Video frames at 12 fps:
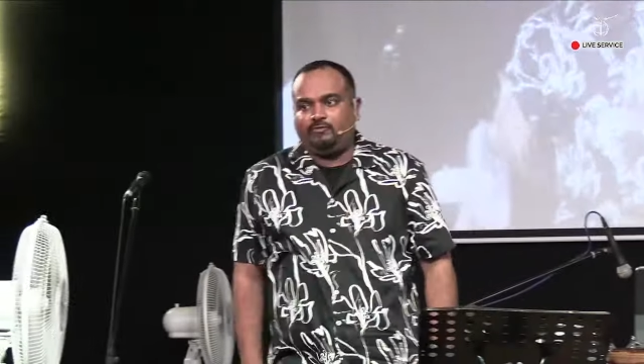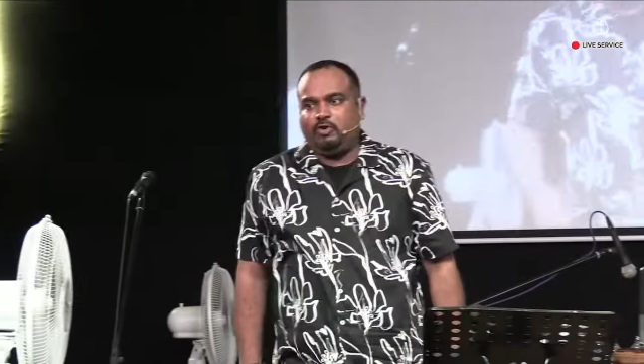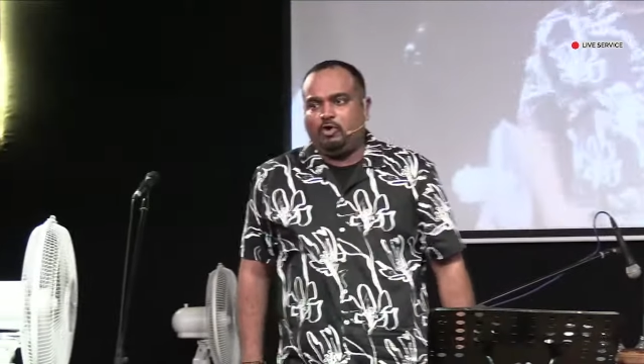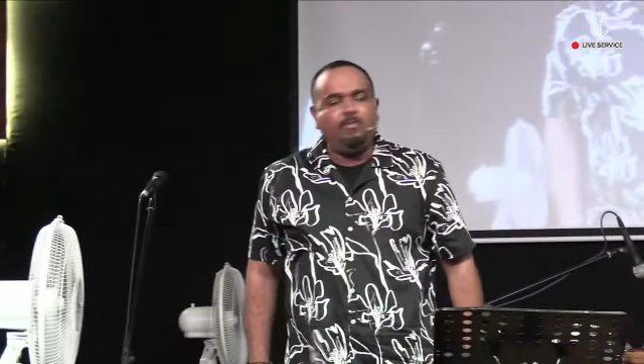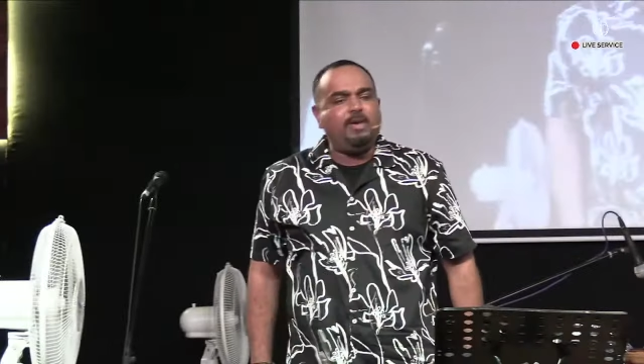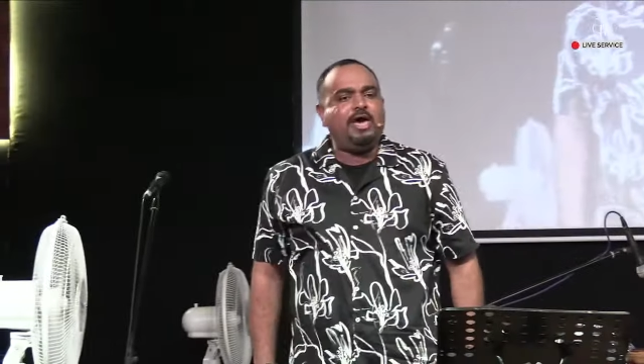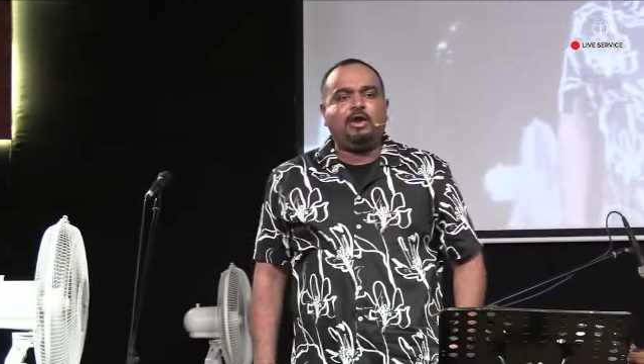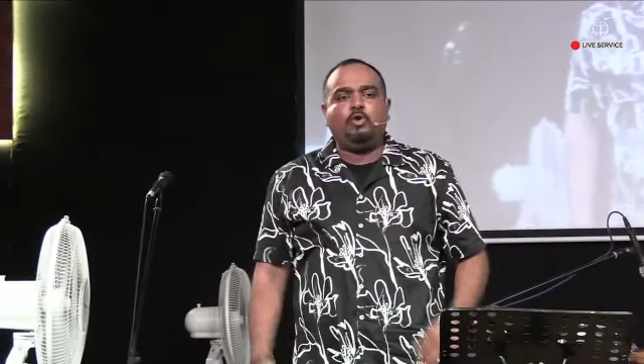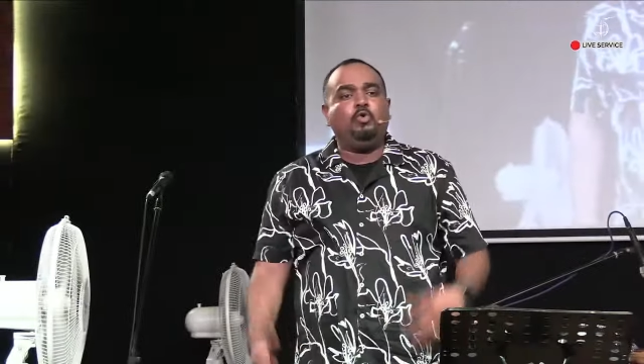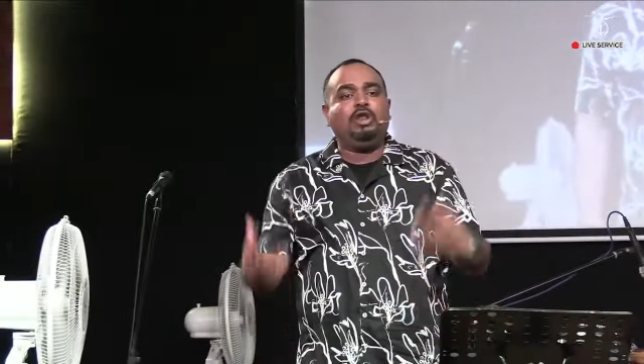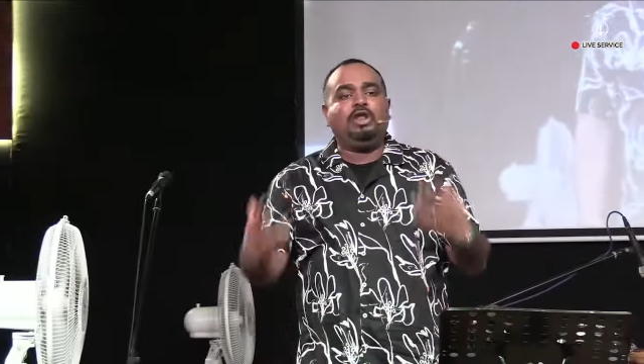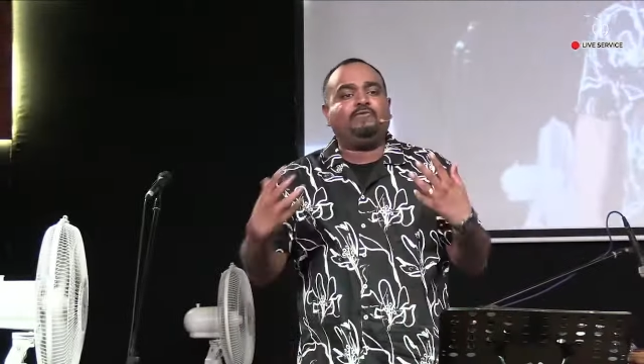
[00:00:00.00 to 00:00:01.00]
no matter who
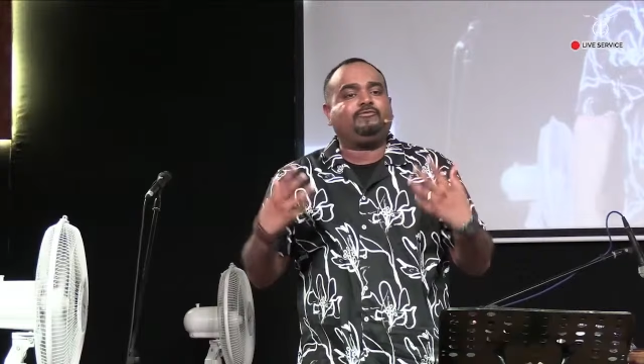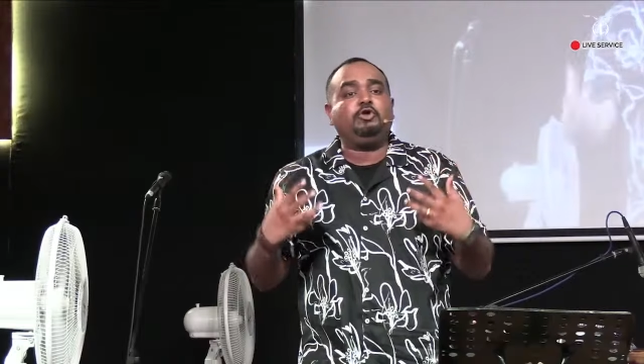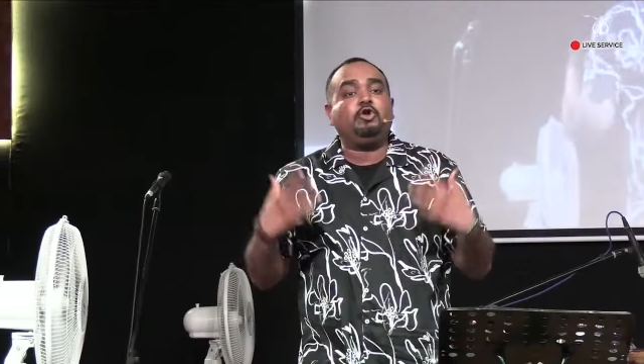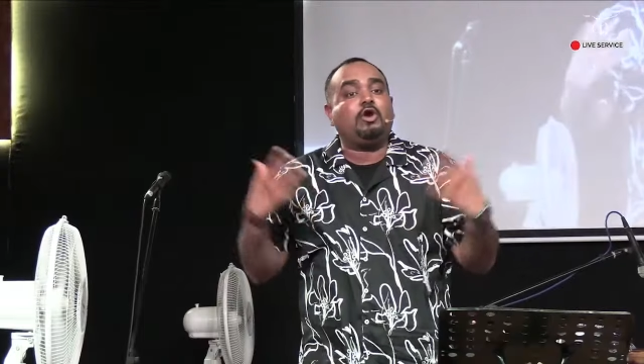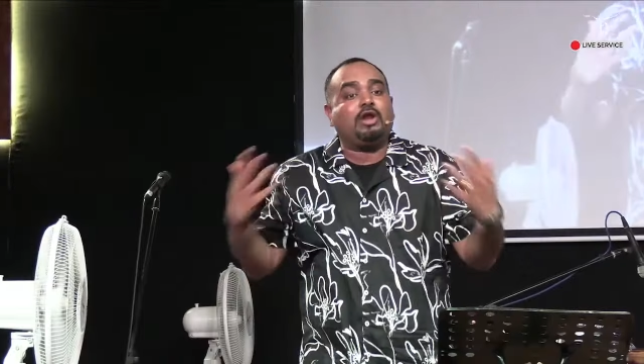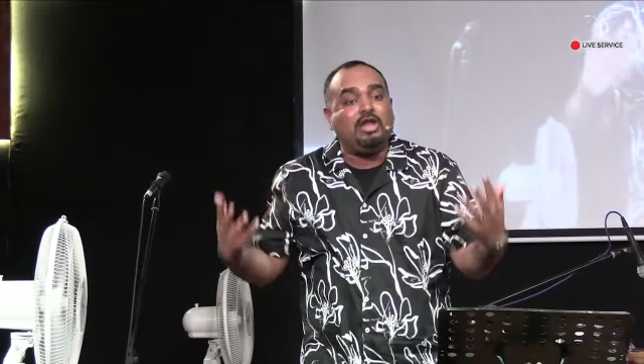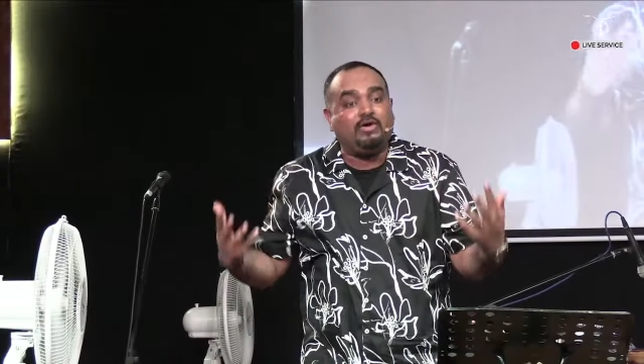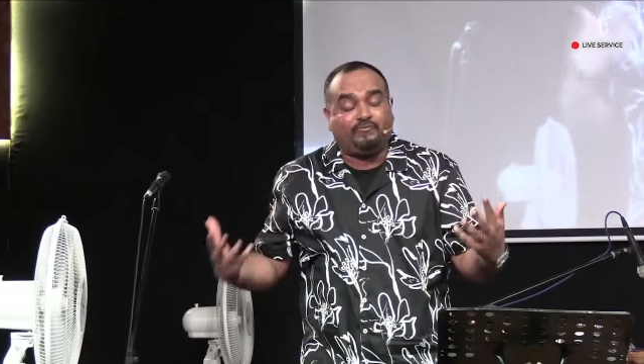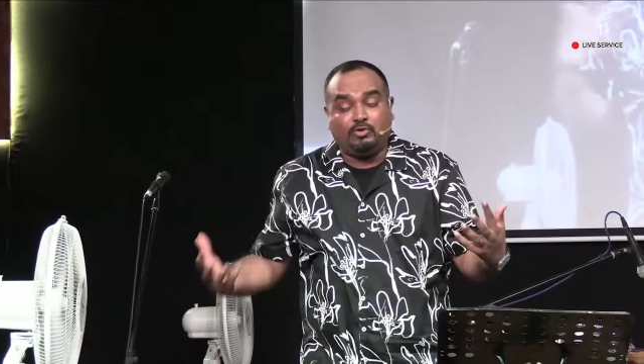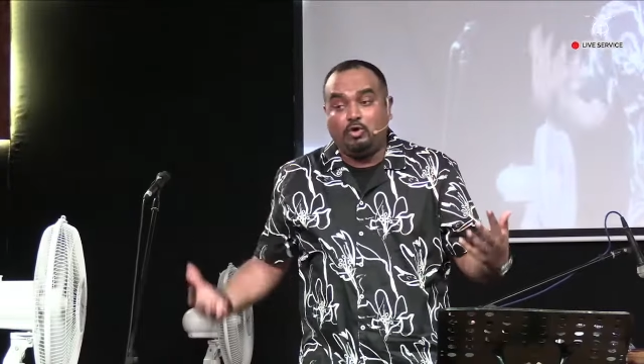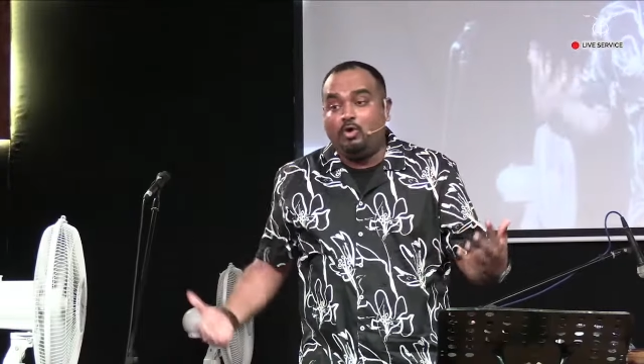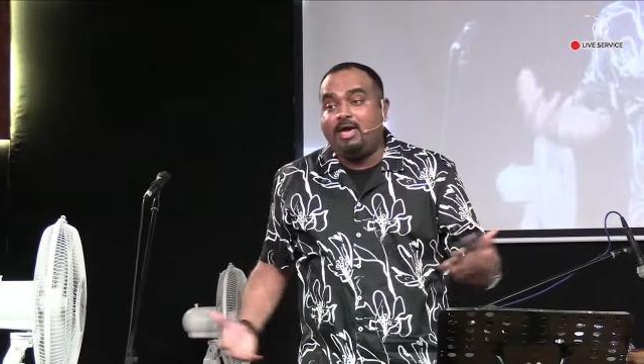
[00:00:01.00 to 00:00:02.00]
loves you, don't love you,
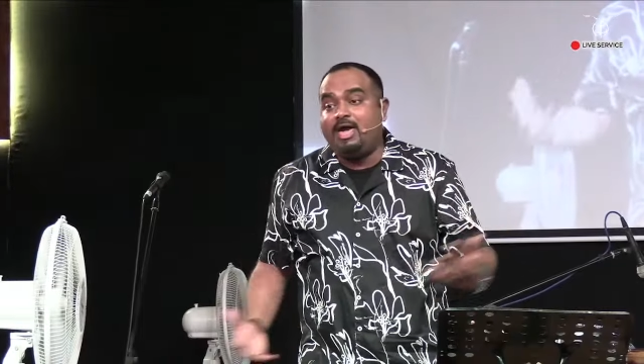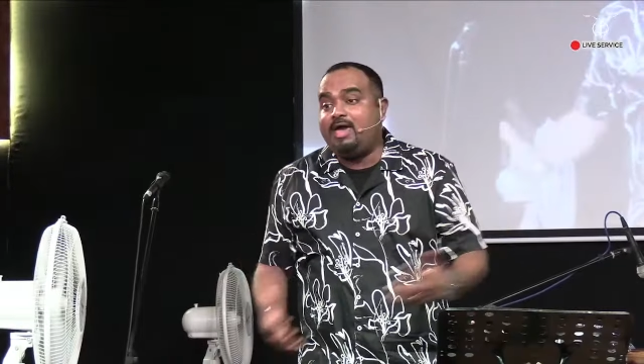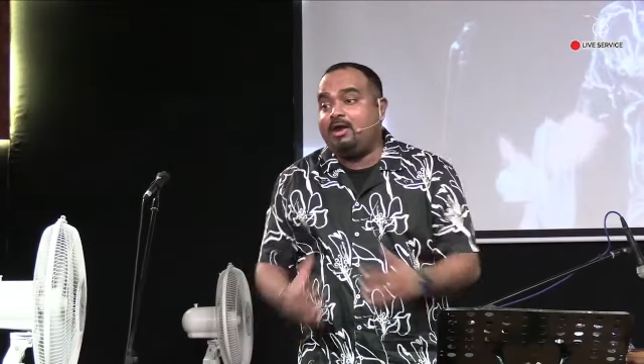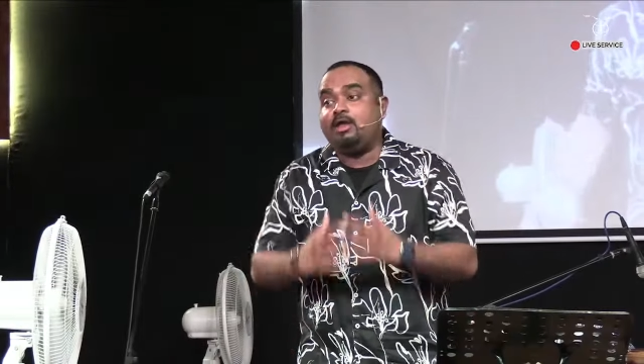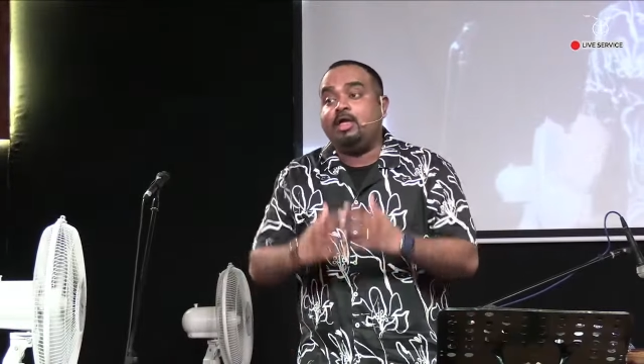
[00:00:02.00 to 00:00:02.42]
no matter